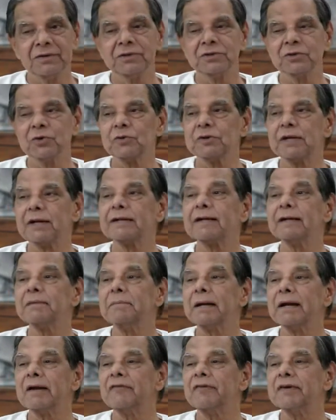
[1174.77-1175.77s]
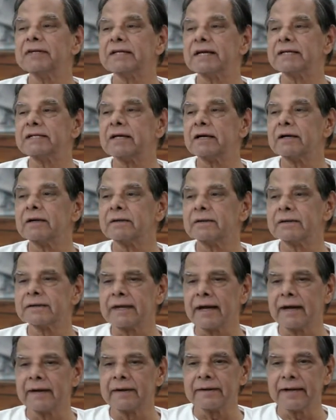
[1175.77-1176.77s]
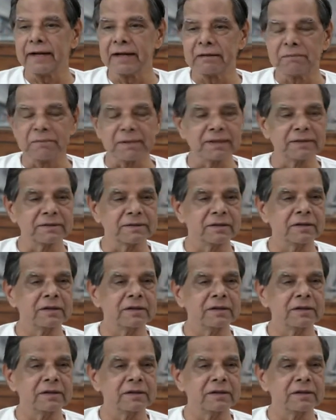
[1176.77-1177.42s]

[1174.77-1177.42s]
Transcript: so that the manifestation can take place.